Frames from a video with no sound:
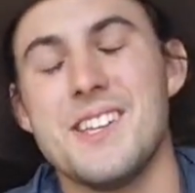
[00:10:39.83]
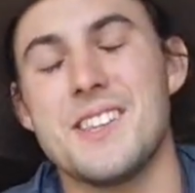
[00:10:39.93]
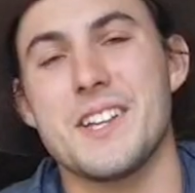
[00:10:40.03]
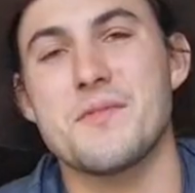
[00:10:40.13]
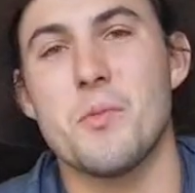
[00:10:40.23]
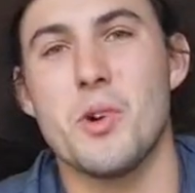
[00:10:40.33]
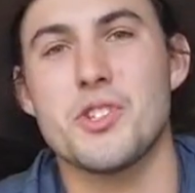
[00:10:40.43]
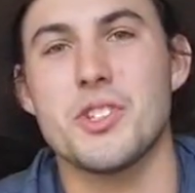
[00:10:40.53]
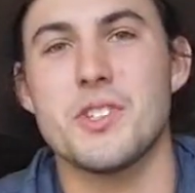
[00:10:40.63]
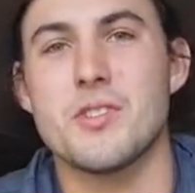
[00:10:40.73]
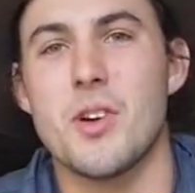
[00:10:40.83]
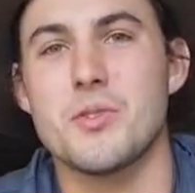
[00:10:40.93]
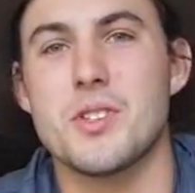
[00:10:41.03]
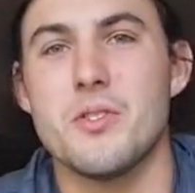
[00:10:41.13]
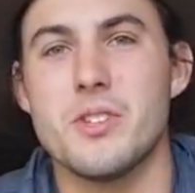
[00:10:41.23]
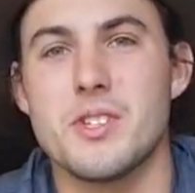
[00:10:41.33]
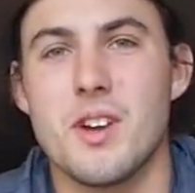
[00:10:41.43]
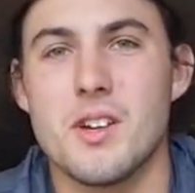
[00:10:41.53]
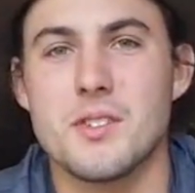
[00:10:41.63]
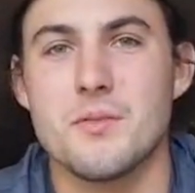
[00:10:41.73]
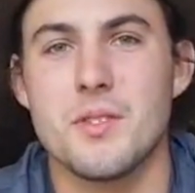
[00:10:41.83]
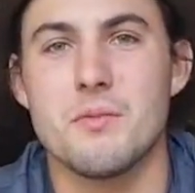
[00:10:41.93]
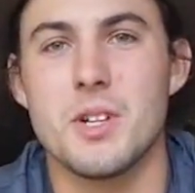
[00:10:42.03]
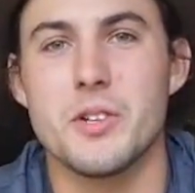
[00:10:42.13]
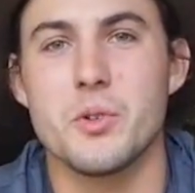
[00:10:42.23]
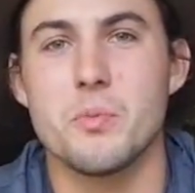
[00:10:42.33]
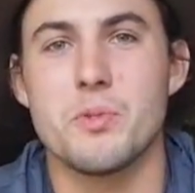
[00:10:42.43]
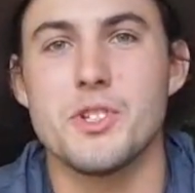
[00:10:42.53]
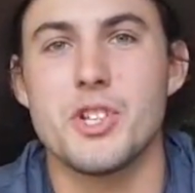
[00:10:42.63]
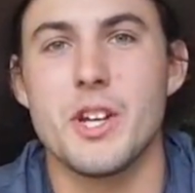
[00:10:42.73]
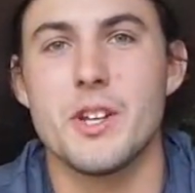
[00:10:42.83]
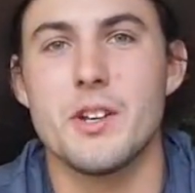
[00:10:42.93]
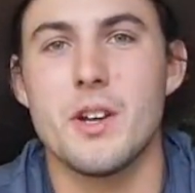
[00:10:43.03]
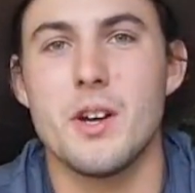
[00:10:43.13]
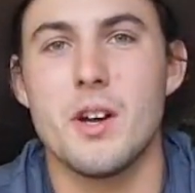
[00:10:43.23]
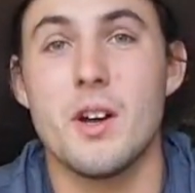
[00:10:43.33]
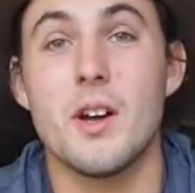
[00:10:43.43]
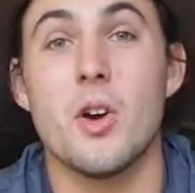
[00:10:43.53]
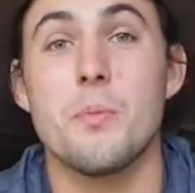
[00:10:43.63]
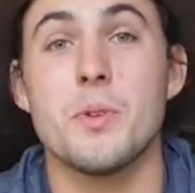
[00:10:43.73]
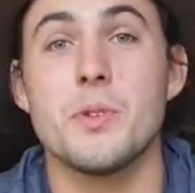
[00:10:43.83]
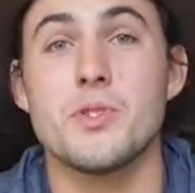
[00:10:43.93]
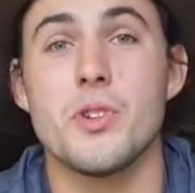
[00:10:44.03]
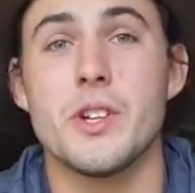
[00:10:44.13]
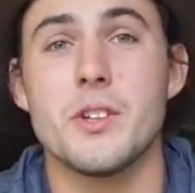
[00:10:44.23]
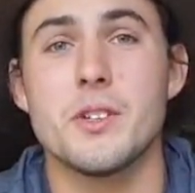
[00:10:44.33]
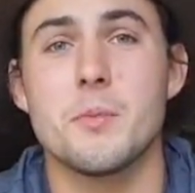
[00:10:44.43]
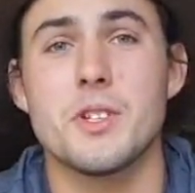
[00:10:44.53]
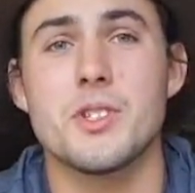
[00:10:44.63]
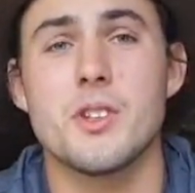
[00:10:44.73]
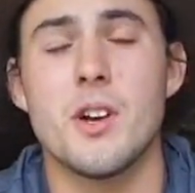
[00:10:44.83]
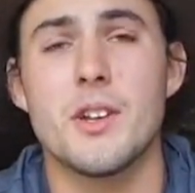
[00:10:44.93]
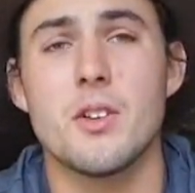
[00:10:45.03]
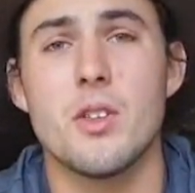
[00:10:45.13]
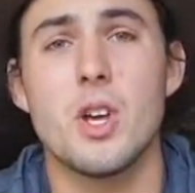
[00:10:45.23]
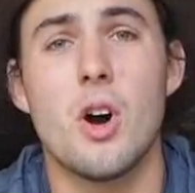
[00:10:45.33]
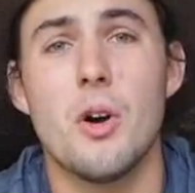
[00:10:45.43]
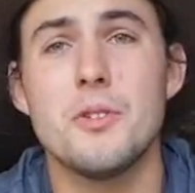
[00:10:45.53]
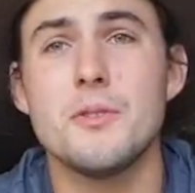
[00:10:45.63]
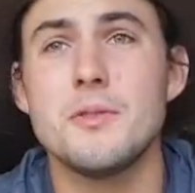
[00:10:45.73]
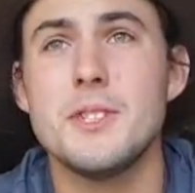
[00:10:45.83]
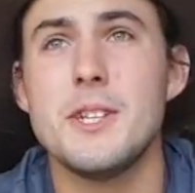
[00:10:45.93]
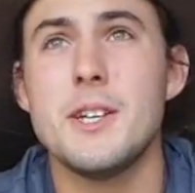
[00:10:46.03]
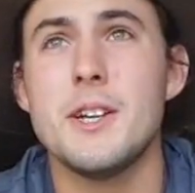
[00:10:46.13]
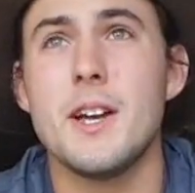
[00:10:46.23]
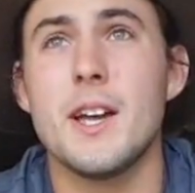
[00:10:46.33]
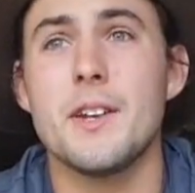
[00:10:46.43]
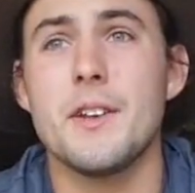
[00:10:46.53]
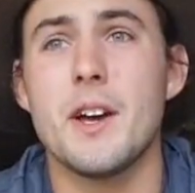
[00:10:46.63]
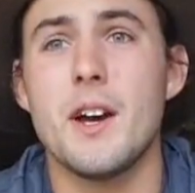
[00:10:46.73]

Thanks for watching this whole series, guys. I really do appreciate it. I hope you enjoyed it as much as I did on the whole. And